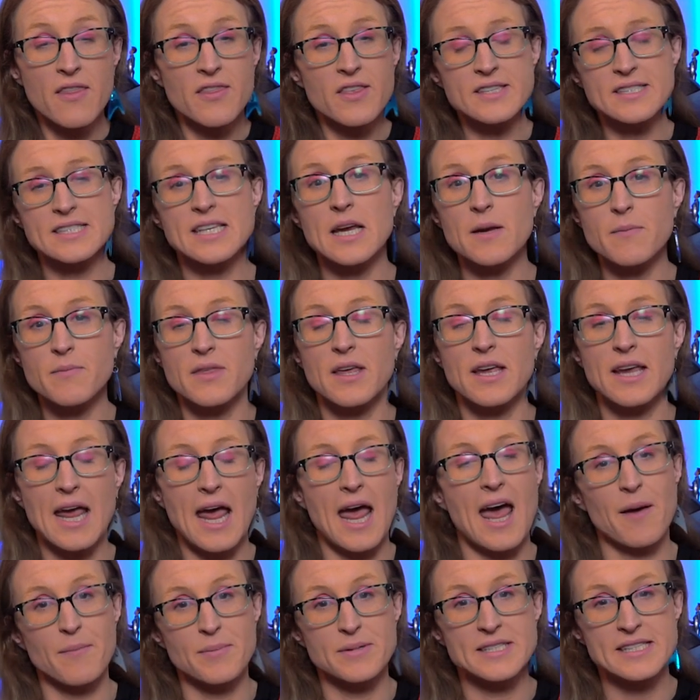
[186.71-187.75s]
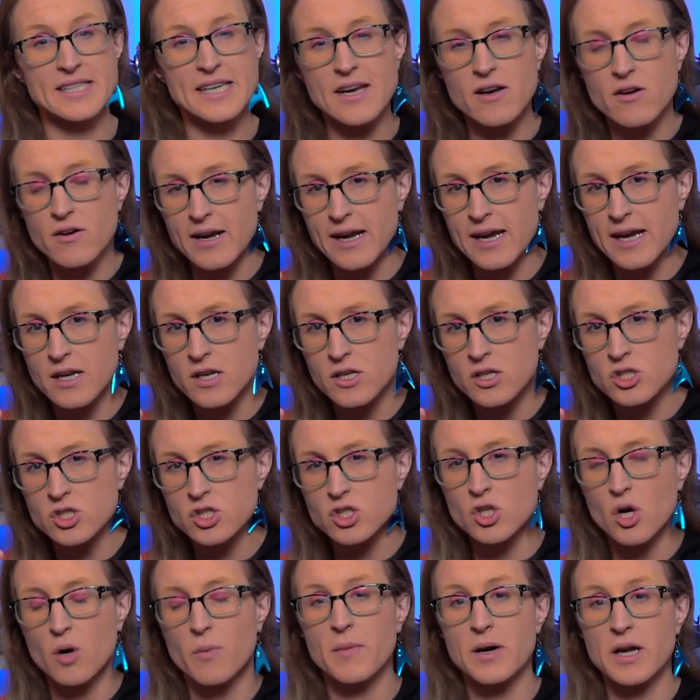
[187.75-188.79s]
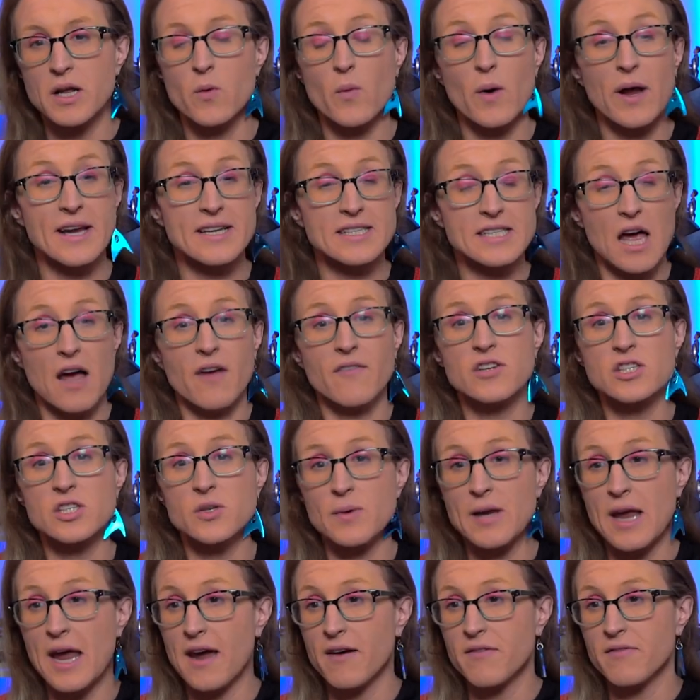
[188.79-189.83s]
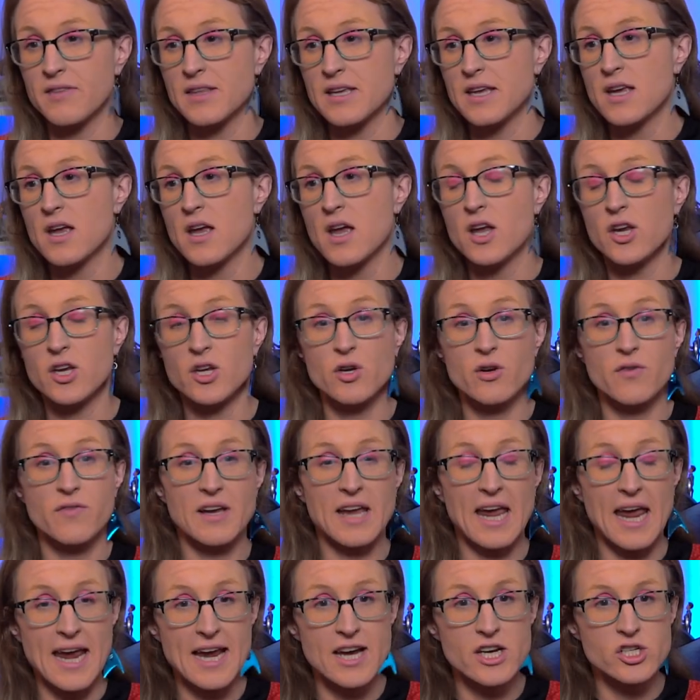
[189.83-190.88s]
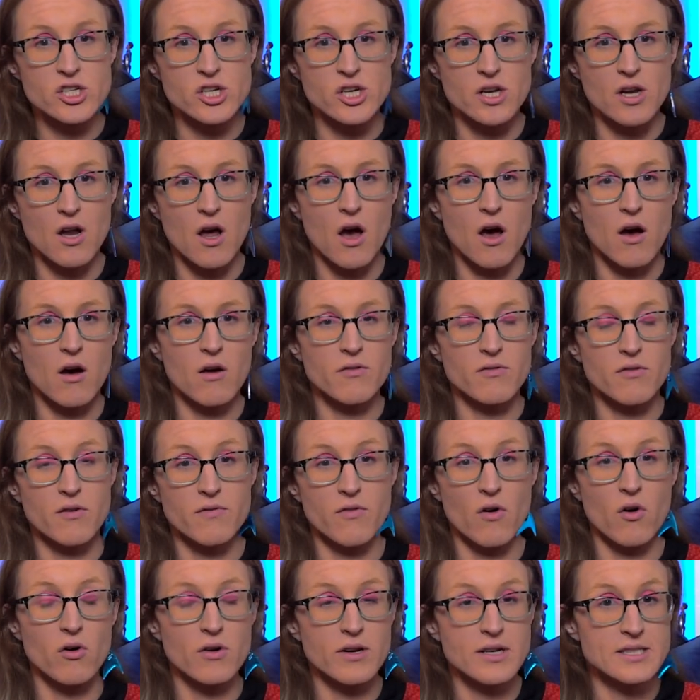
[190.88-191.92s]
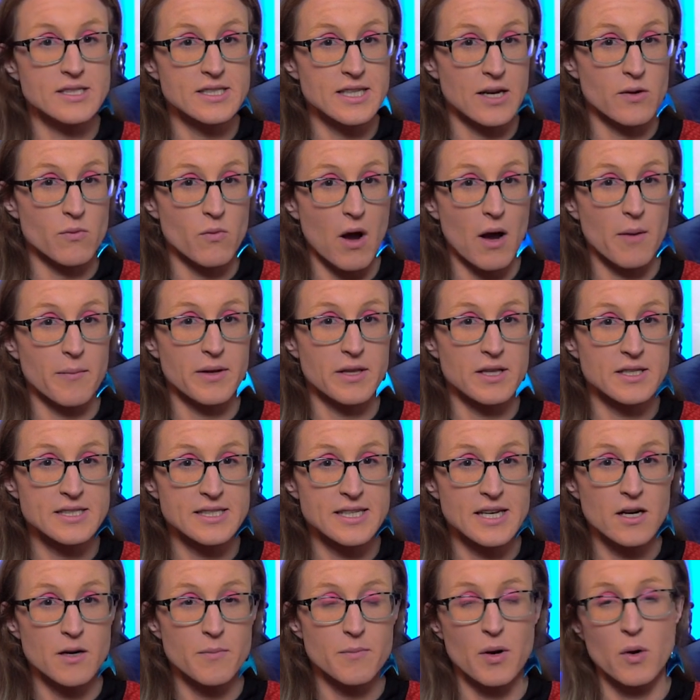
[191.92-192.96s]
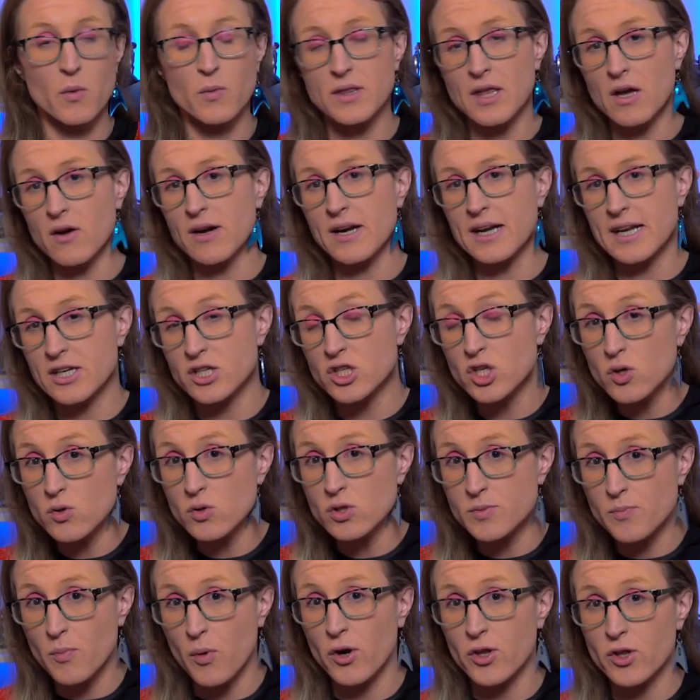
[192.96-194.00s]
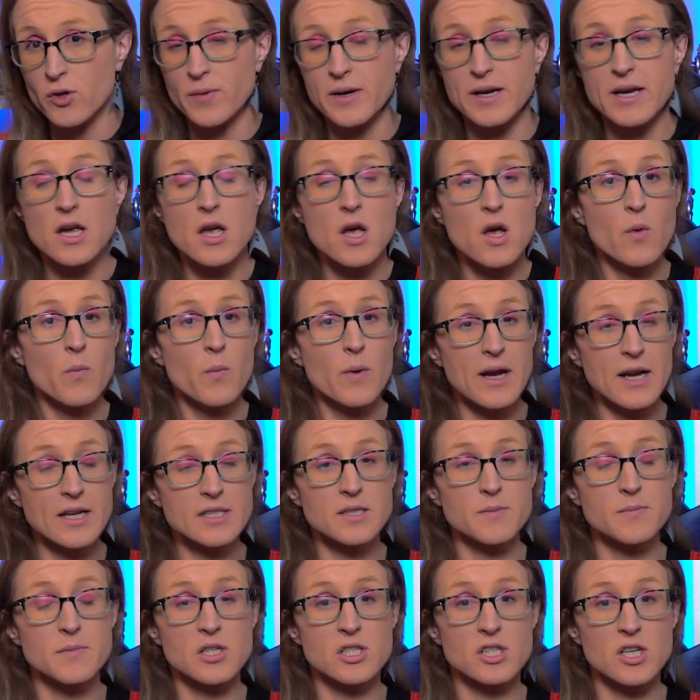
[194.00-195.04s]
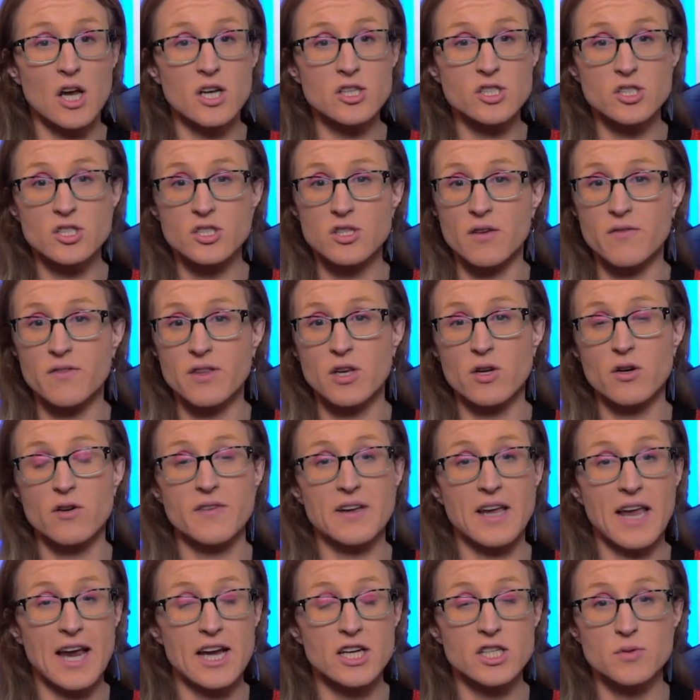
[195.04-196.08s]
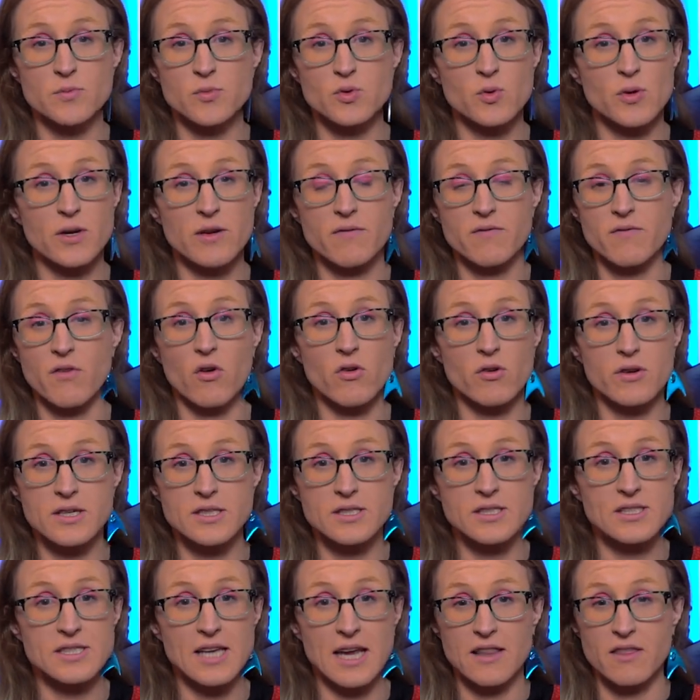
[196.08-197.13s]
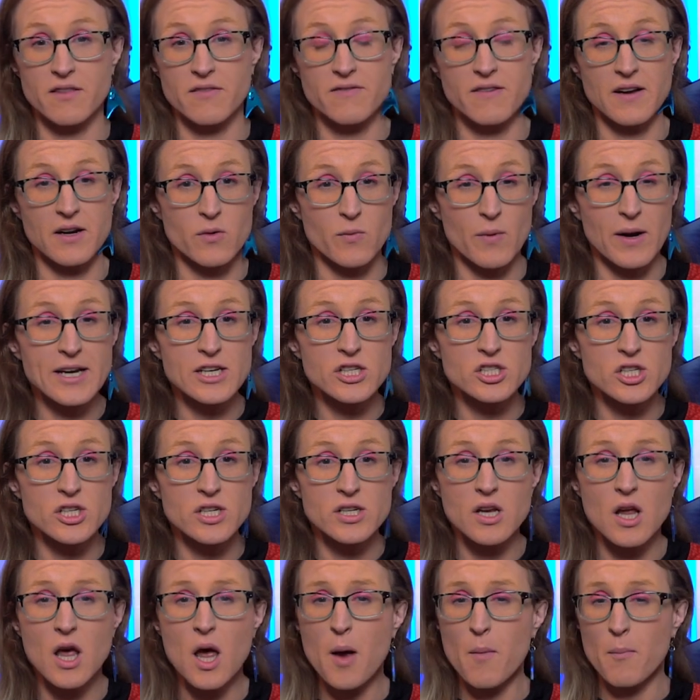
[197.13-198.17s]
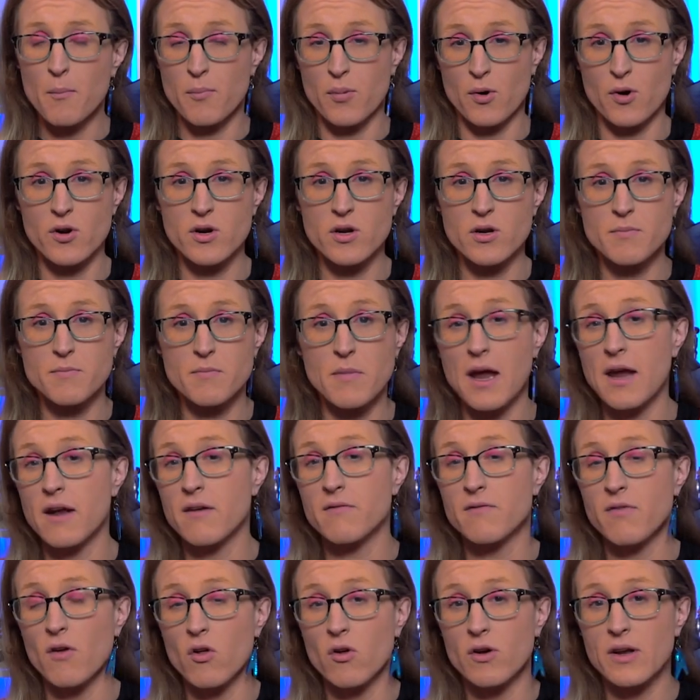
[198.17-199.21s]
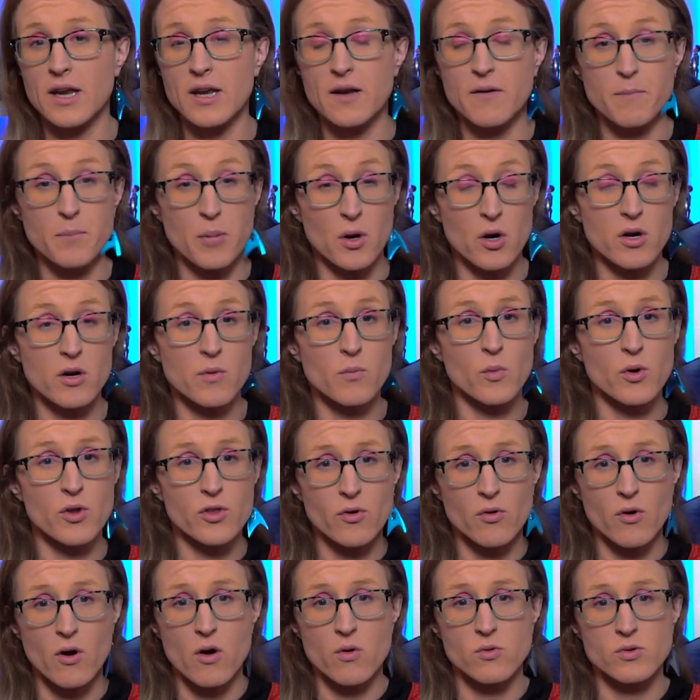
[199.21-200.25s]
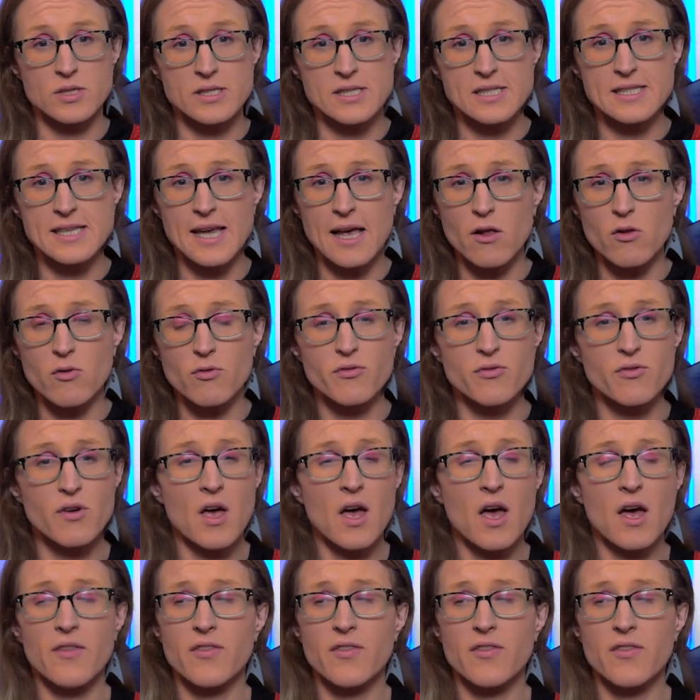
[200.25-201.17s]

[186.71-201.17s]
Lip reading: The same thing happens here in so many ways. Obviously, we have the unification of Vulcans and Romulans here, but without getting too spoilery, we get some discussions of the unification between Vulcans and the Federation, Burnham and Vulcan, Burnham with her own self.